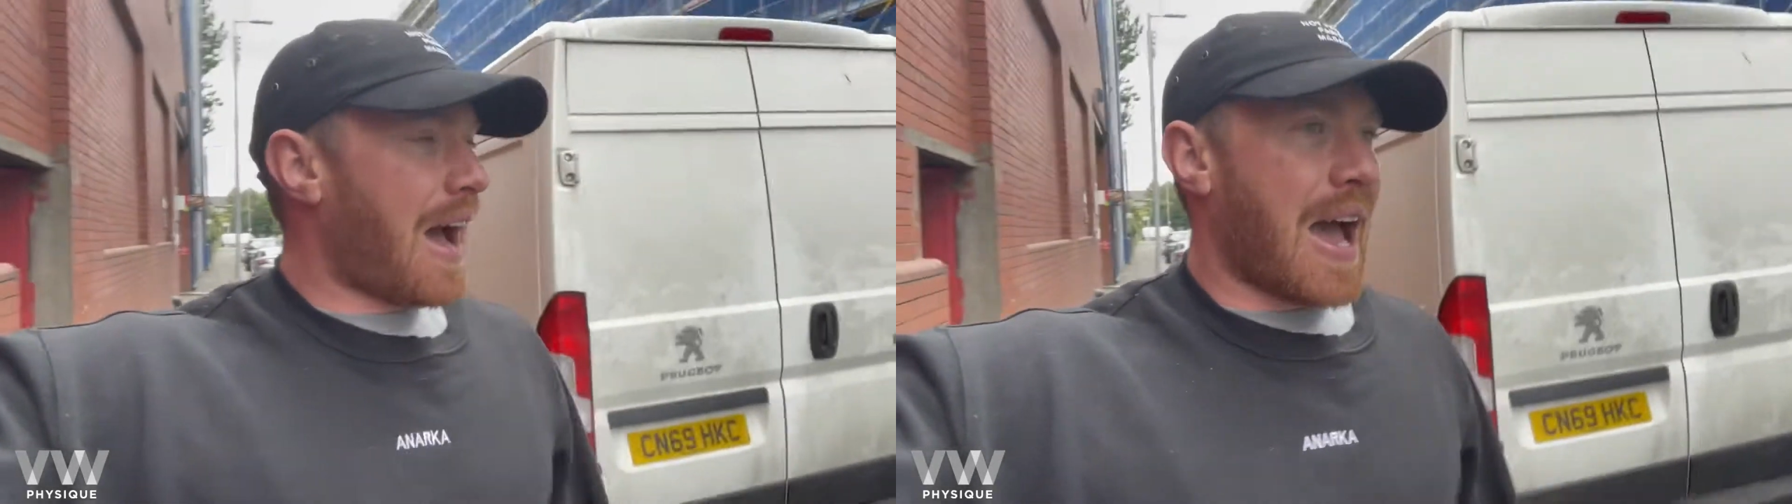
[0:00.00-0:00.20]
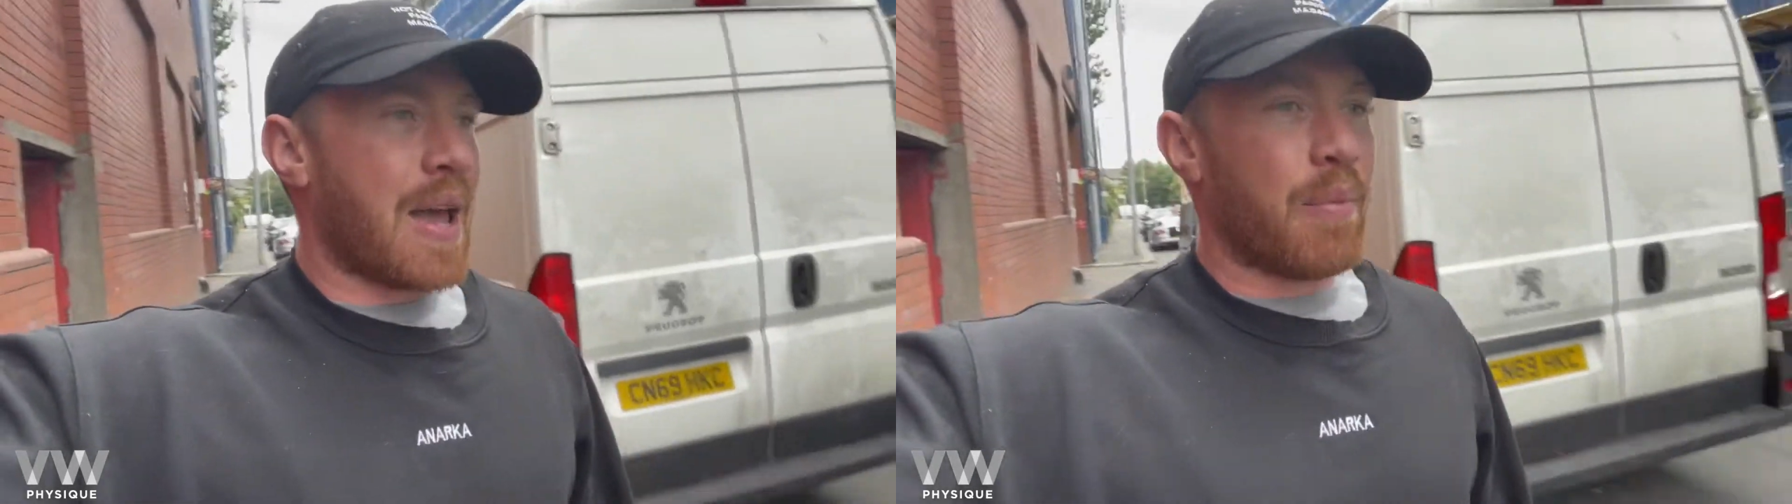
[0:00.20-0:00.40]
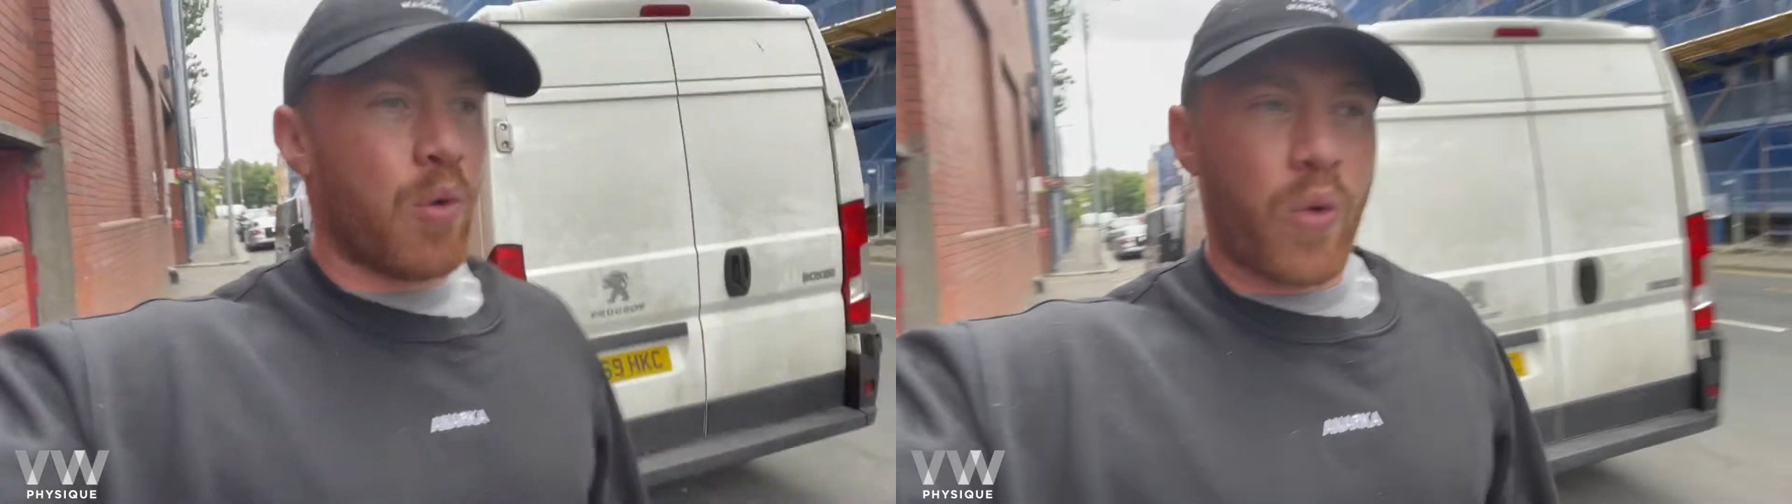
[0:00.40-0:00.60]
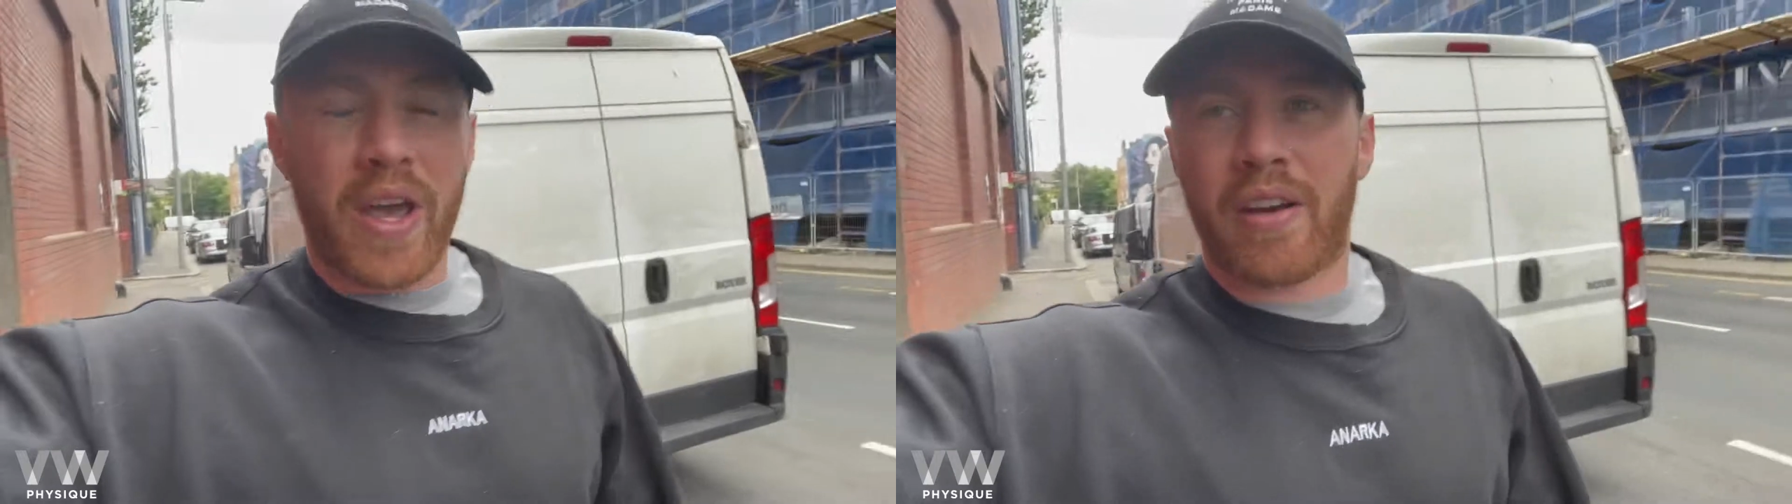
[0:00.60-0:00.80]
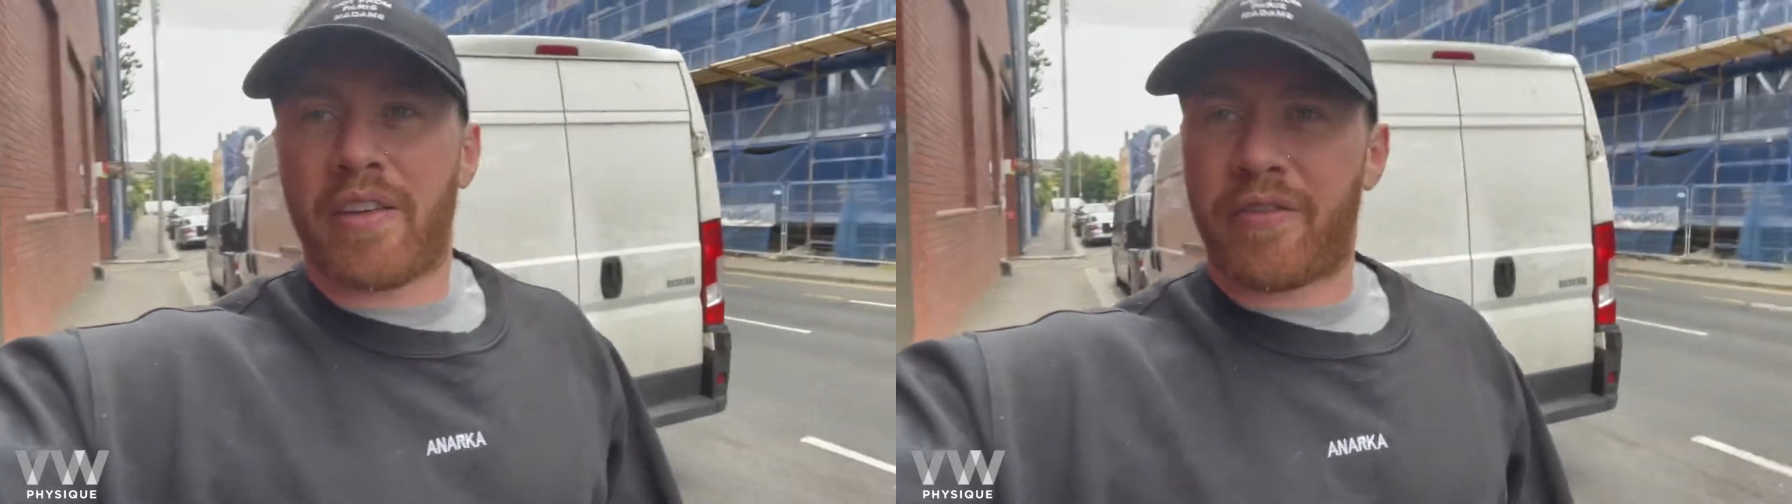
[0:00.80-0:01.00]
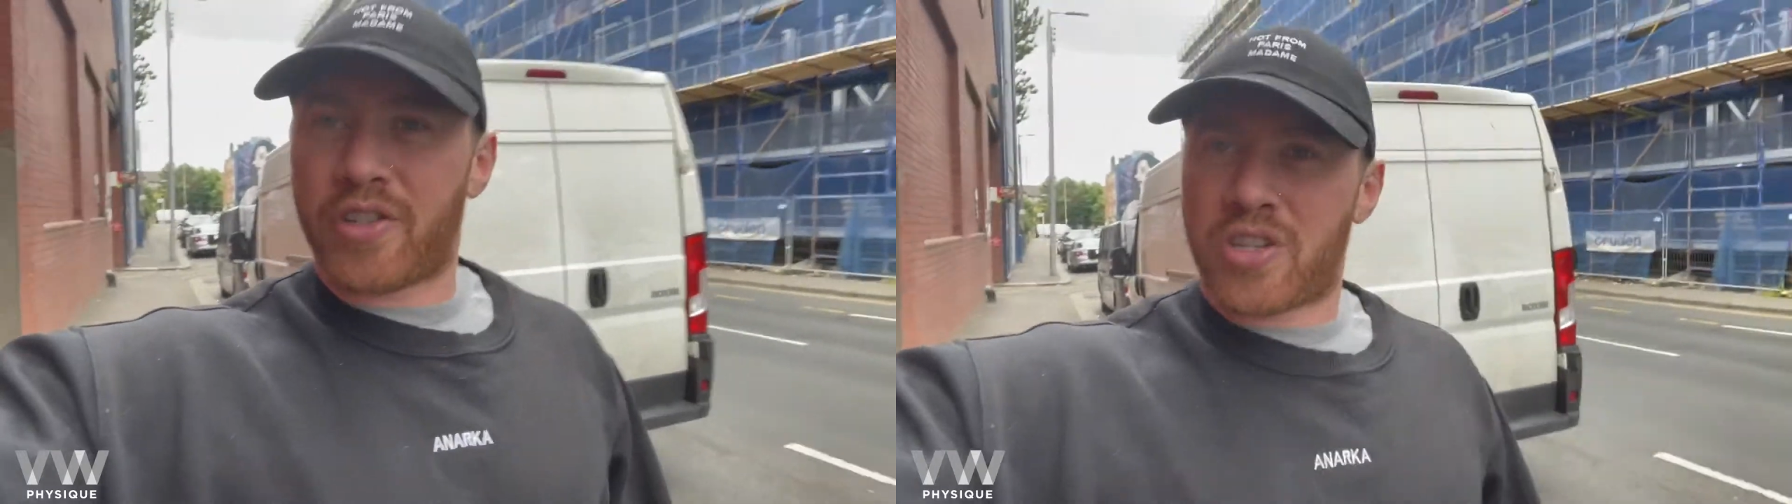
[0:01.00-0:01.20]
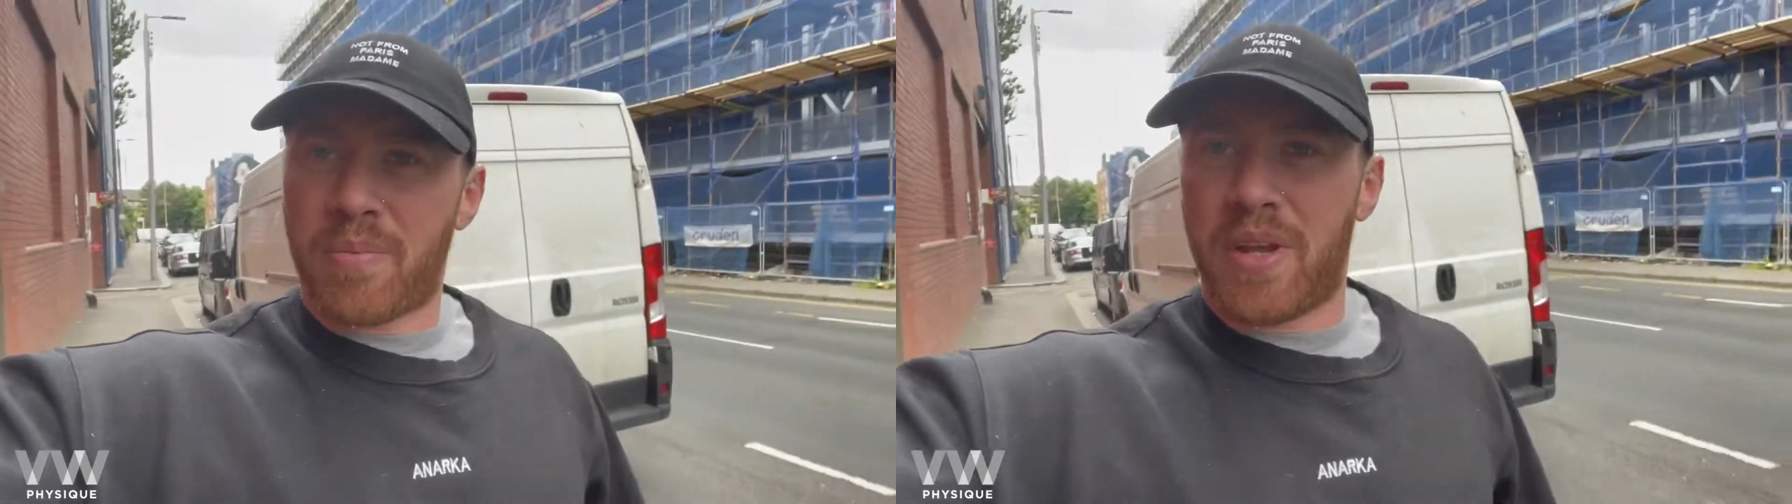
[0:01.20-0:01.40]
I am aware that for some